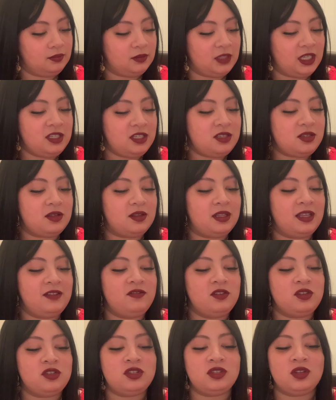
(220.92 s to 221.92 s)
They, so, they
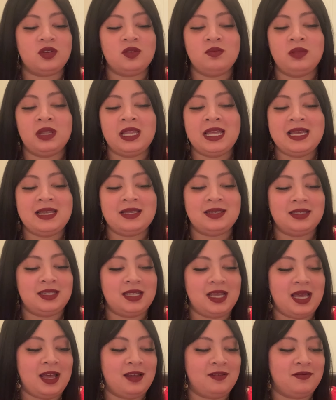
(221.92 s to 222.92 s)
feel so blessed
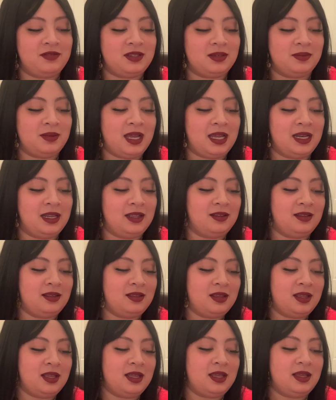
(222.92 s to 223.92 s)
to have some kind of
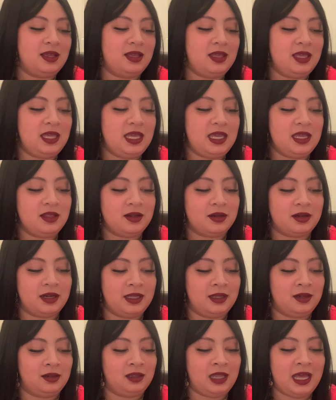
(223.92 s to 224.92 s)
healer
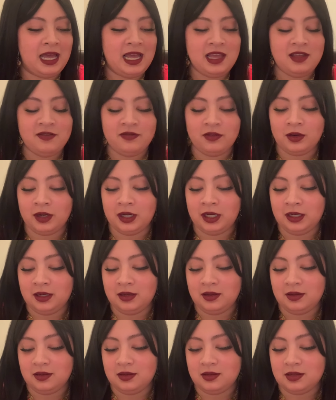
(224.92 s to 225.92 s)
in their life, or
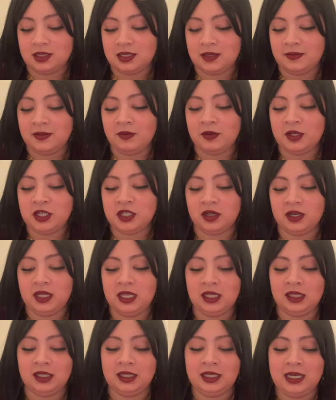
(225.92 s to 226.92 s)
something with your
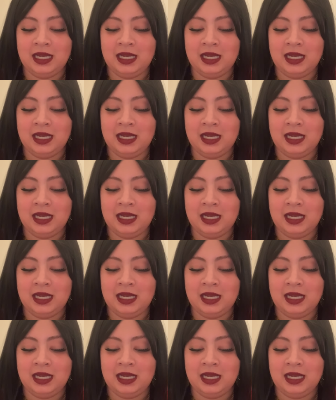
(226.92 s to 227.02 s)
healing